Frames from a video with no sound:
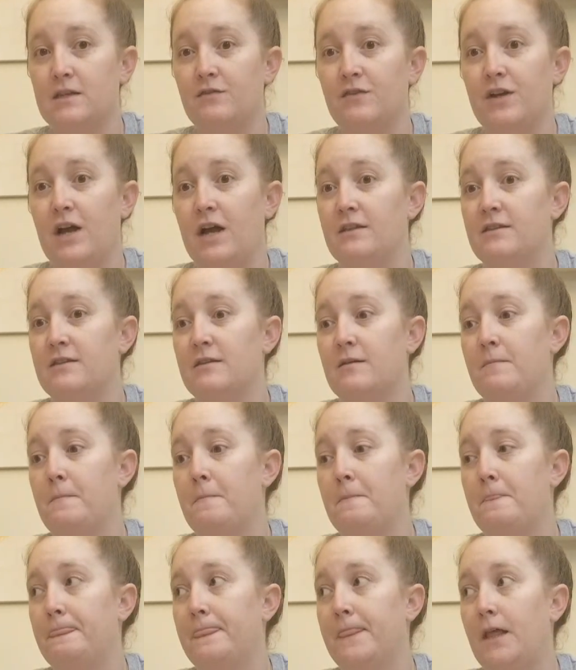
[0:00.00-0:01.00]
I've got
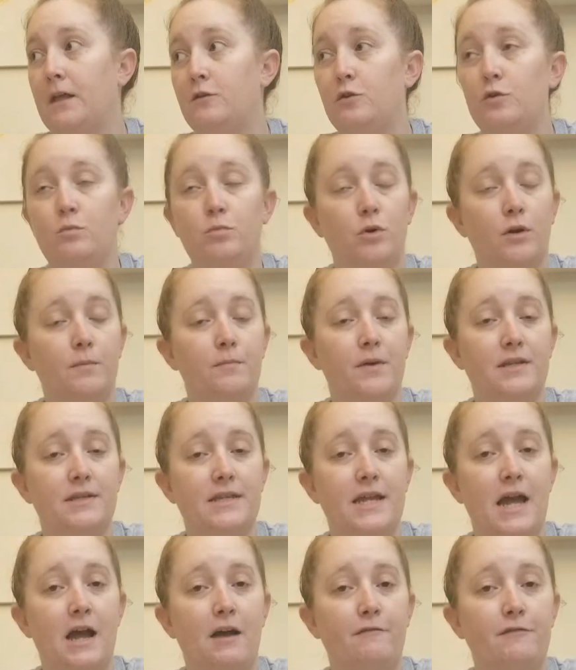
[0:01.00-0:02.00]
some newborn
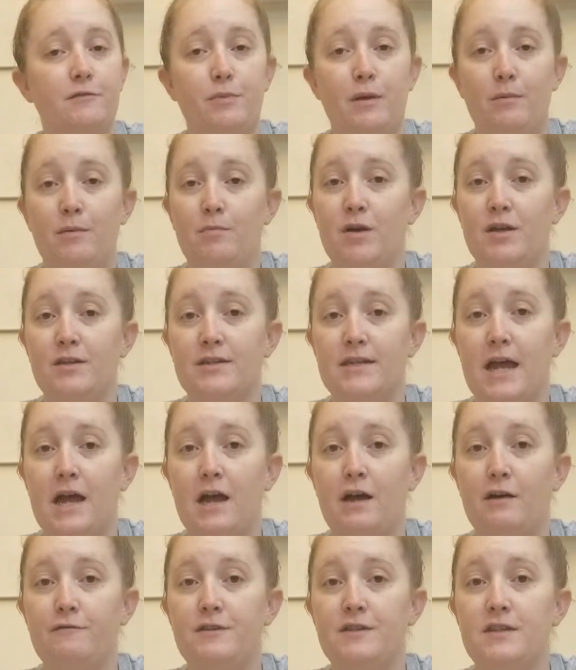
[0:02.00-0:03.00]
must-haves, baby
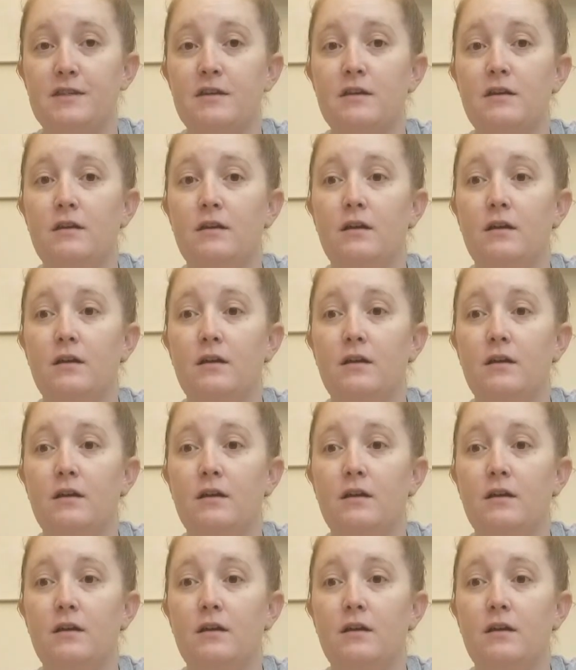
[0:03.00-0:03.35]
must-haves,